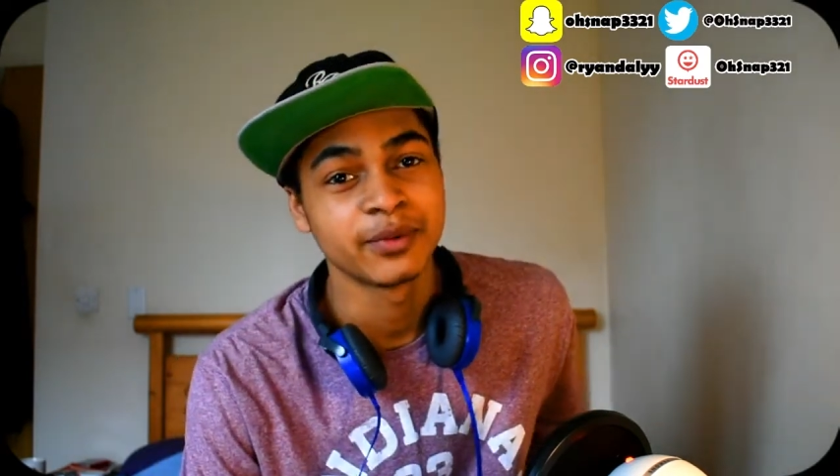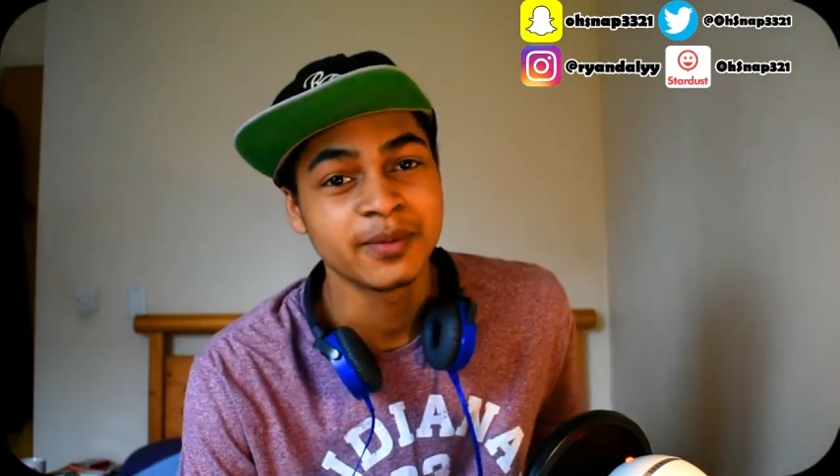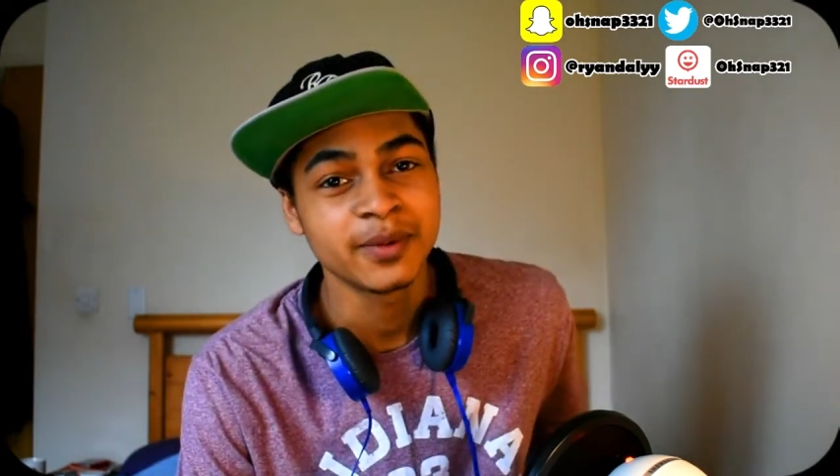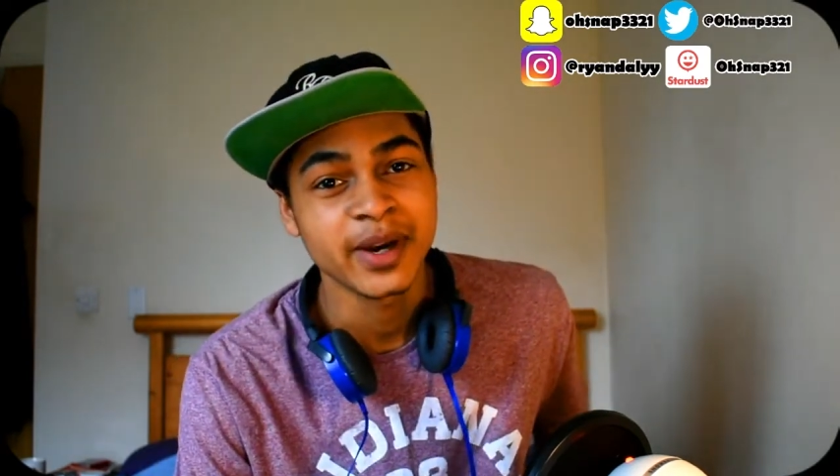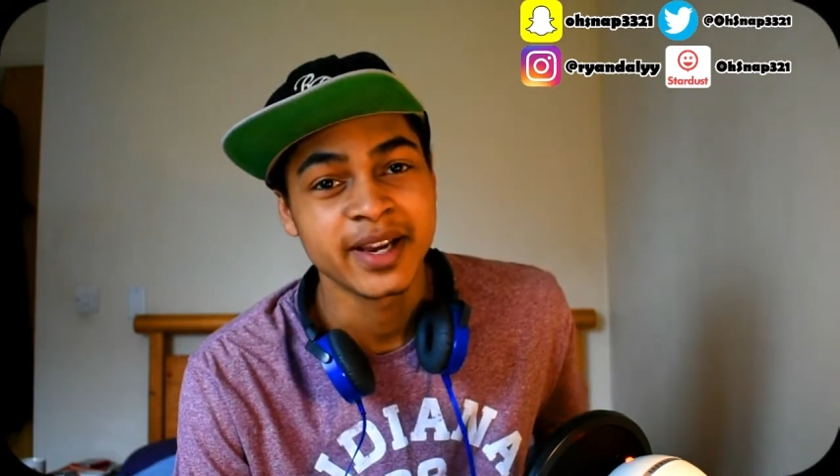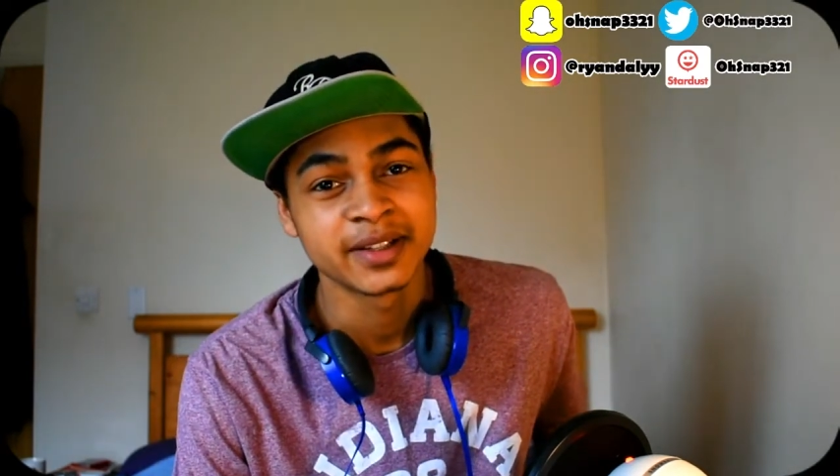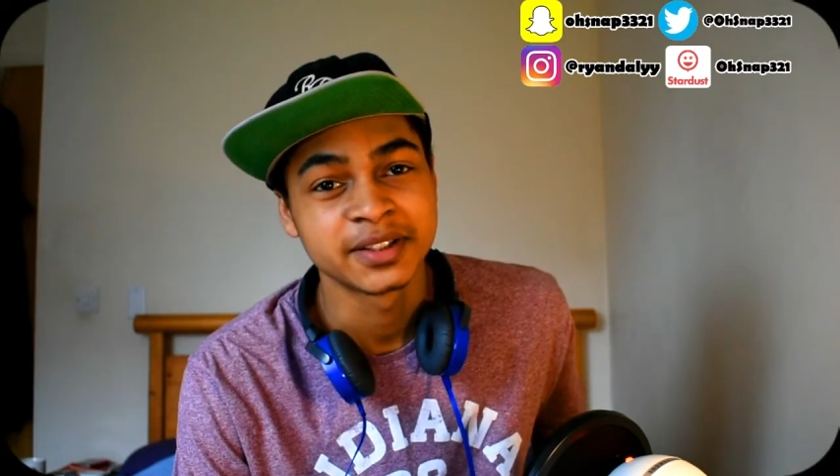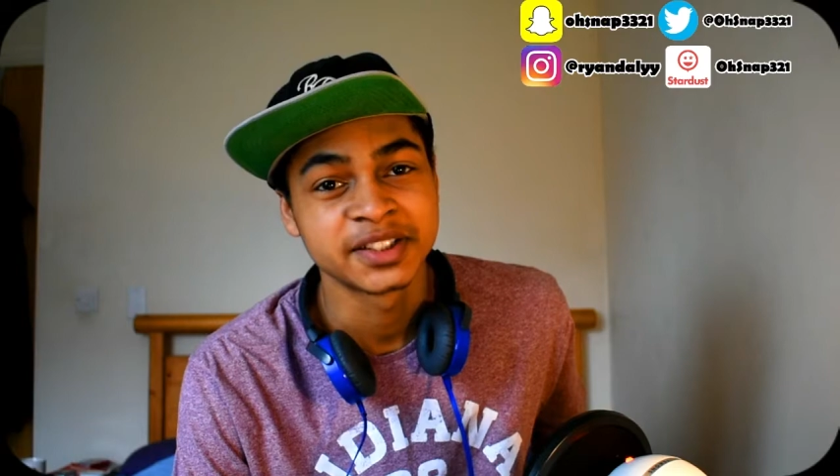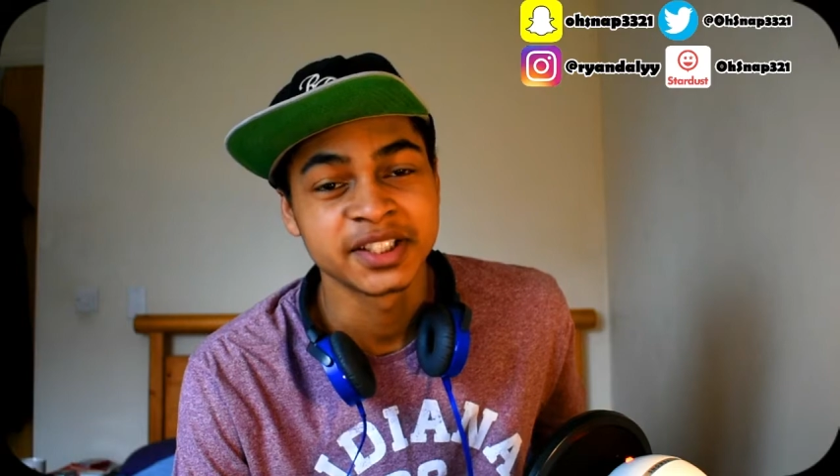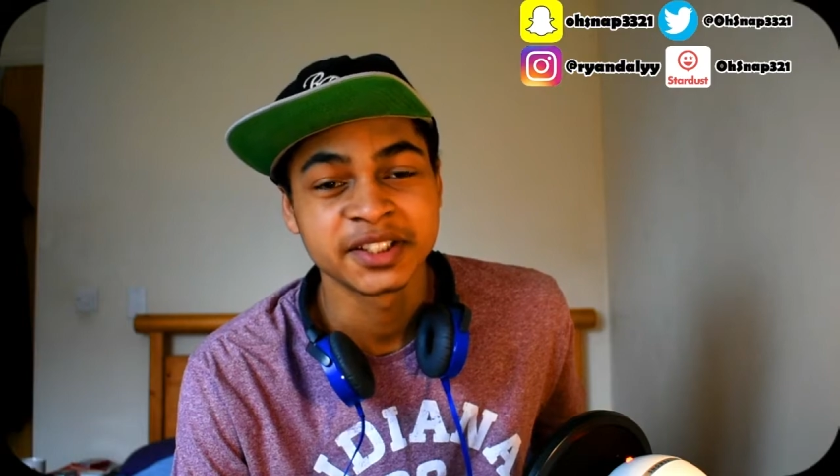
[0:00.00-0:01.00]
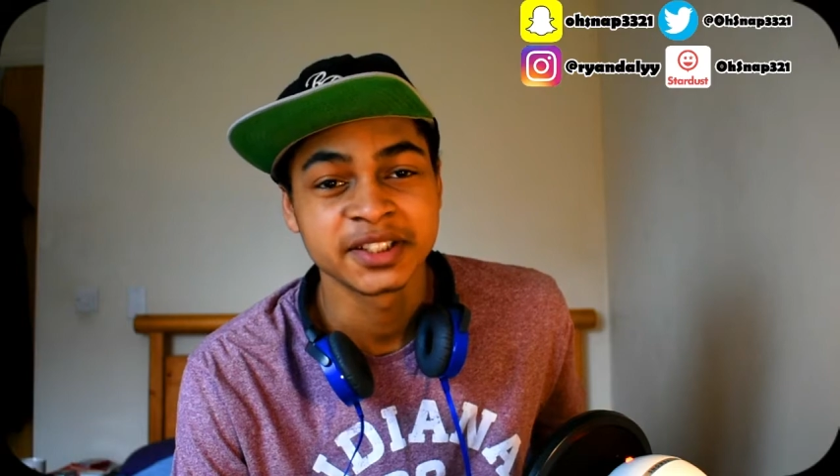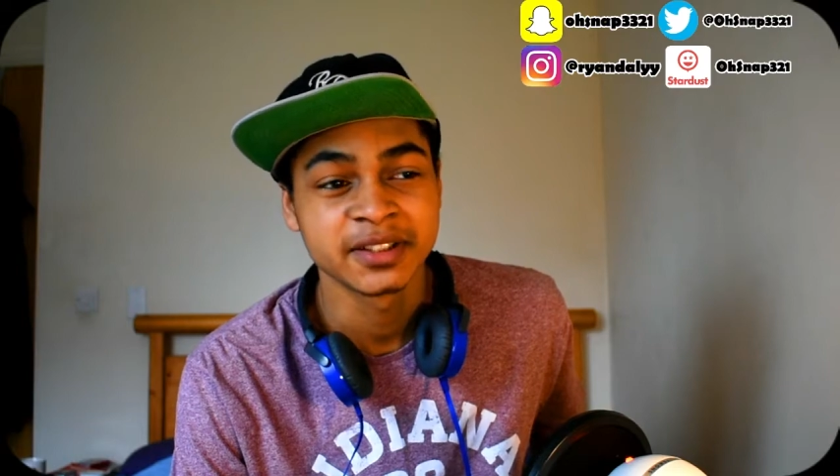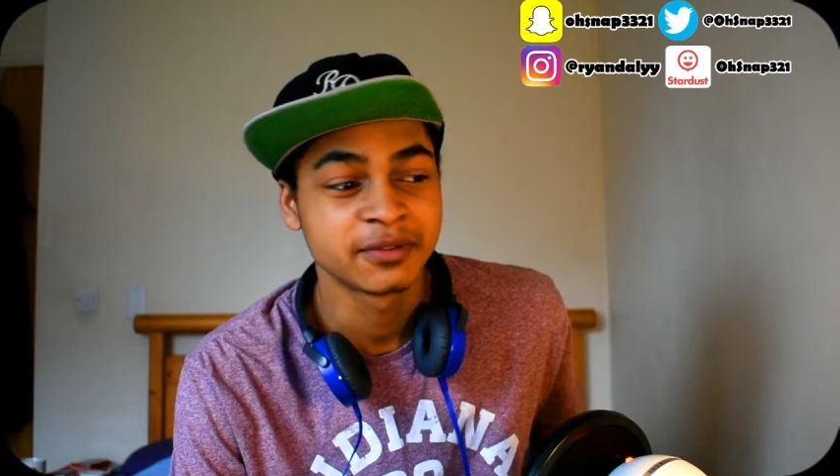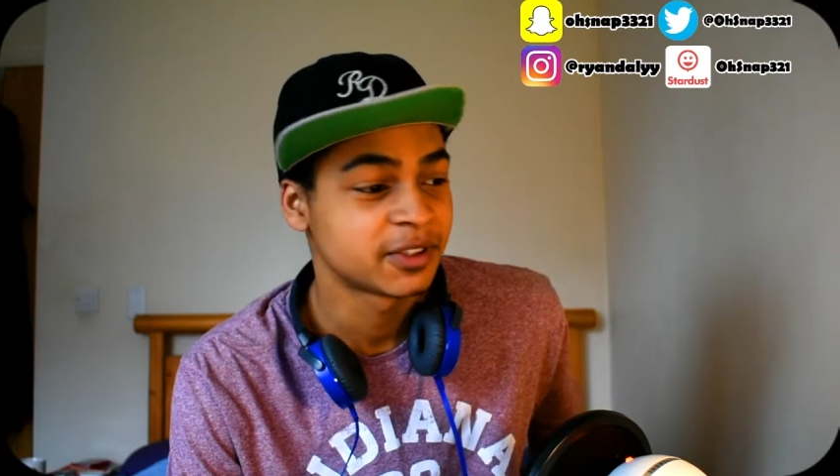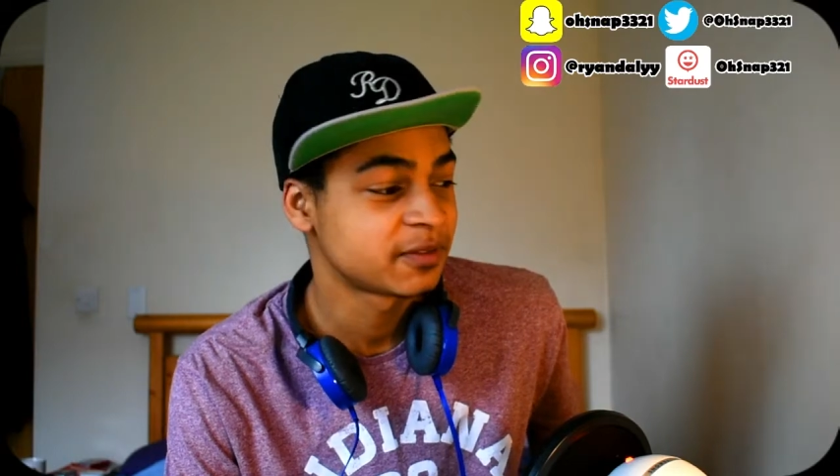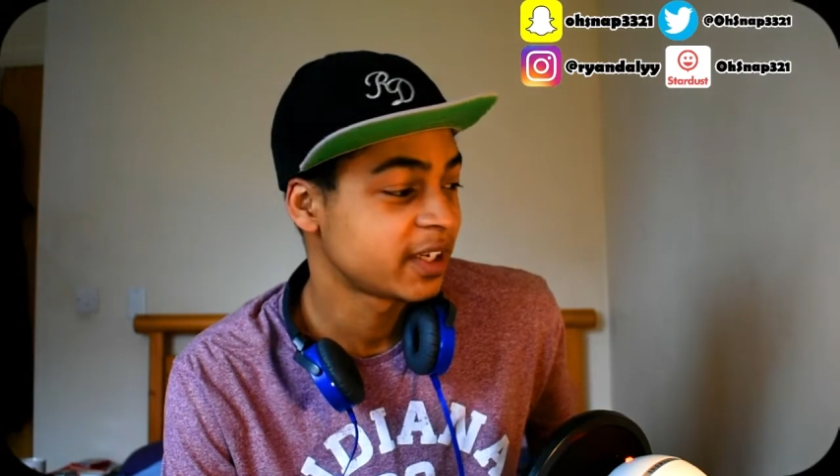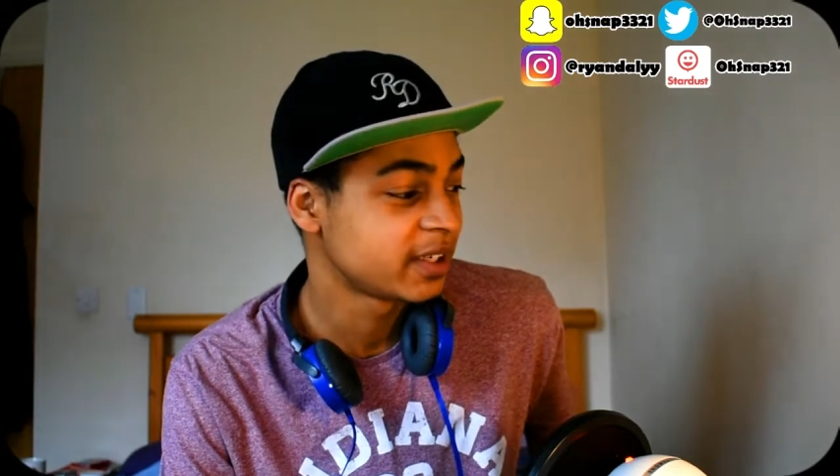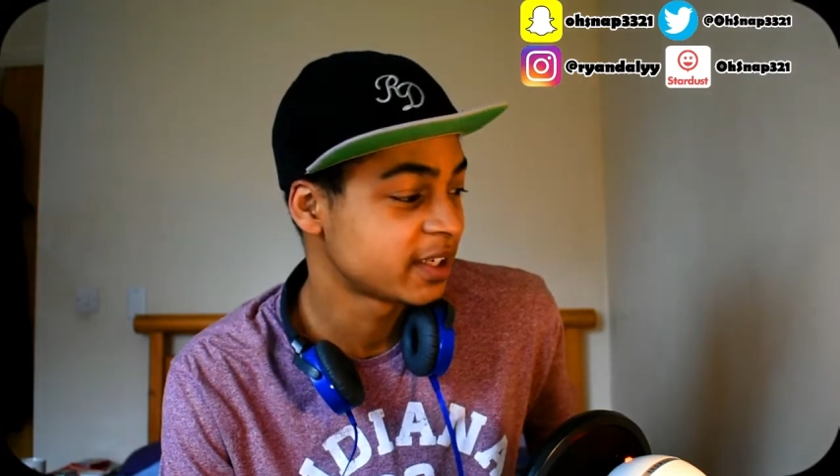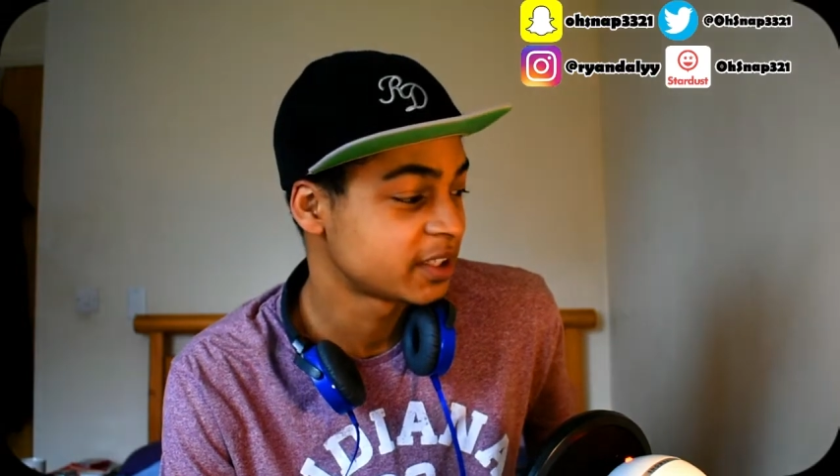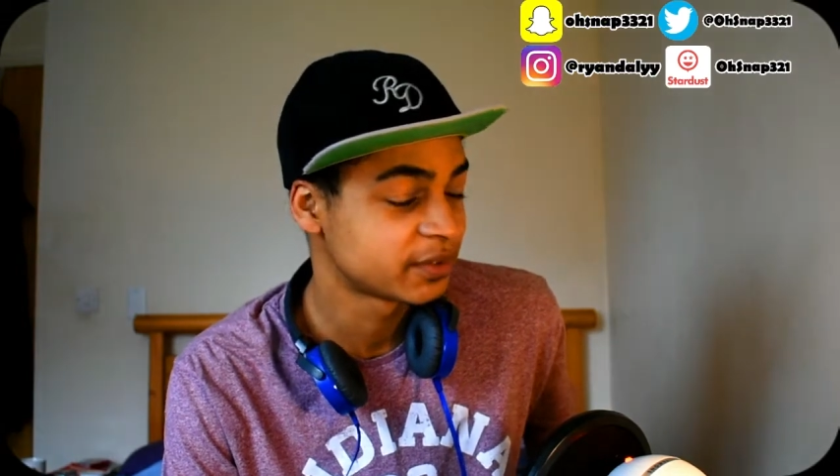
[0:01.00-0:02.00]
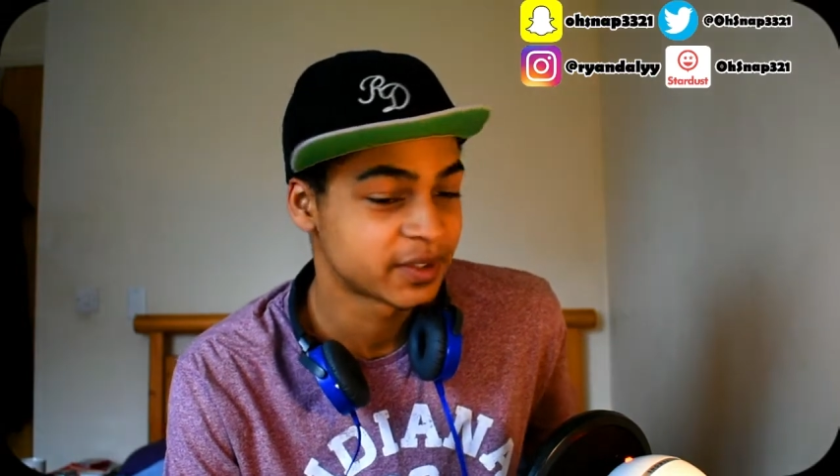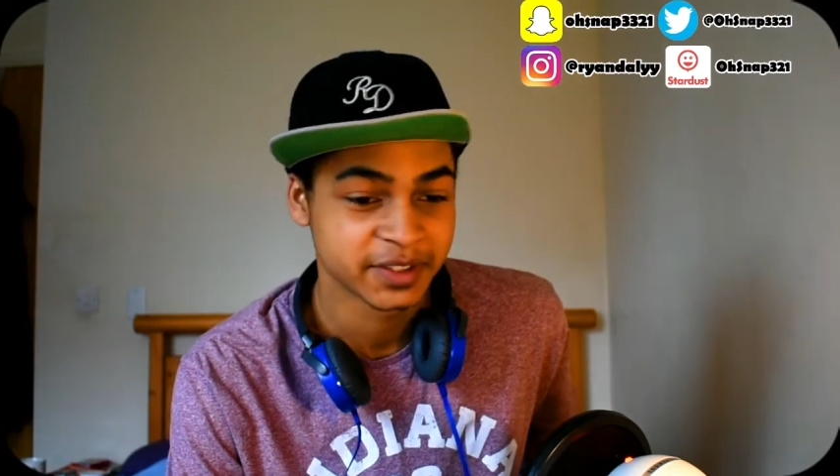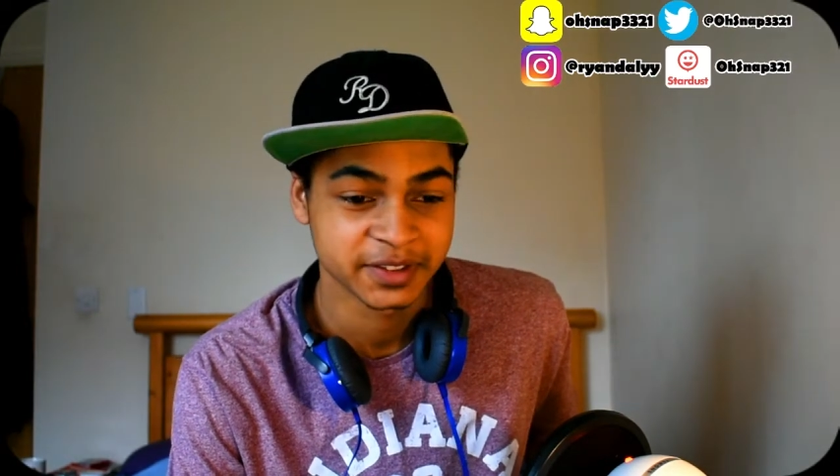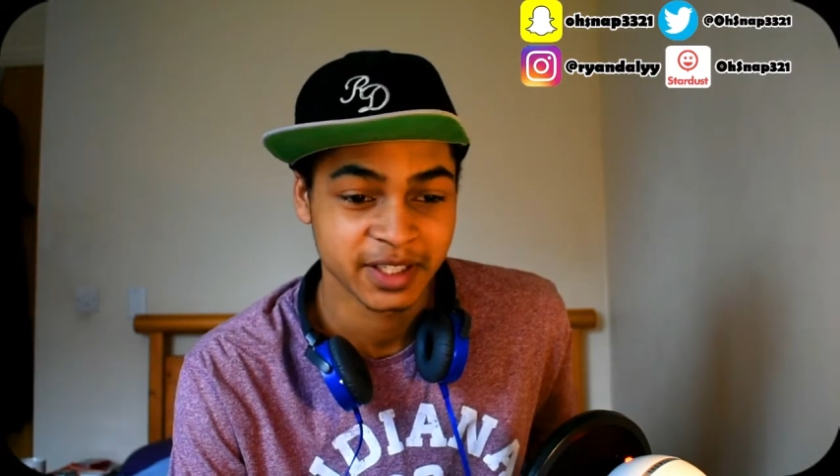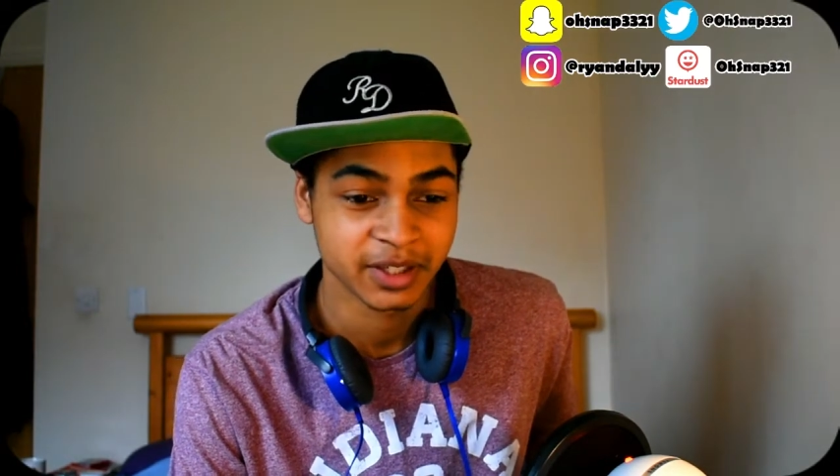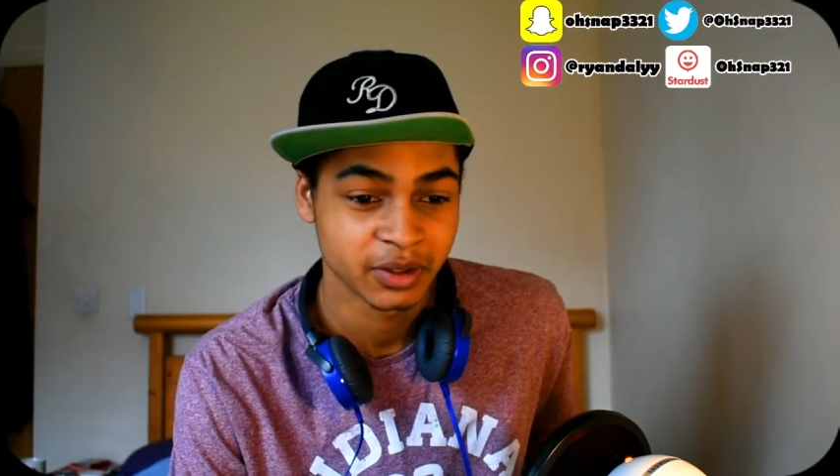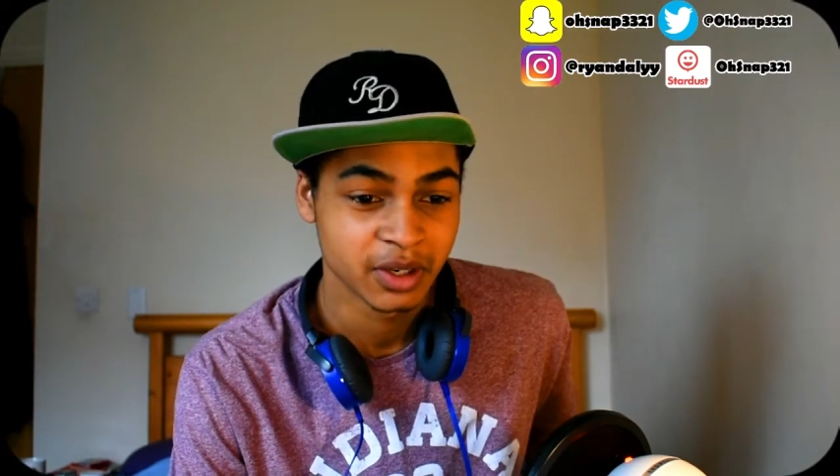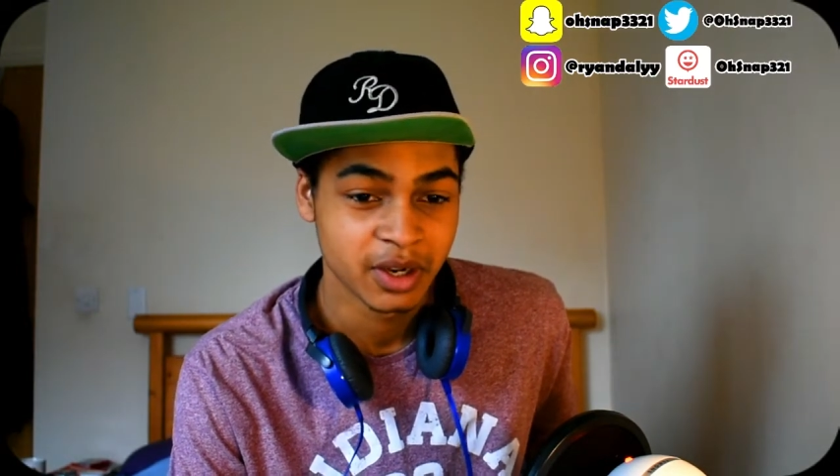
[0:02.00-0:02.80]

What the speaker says: We've been waiting 16, 15 years for this now.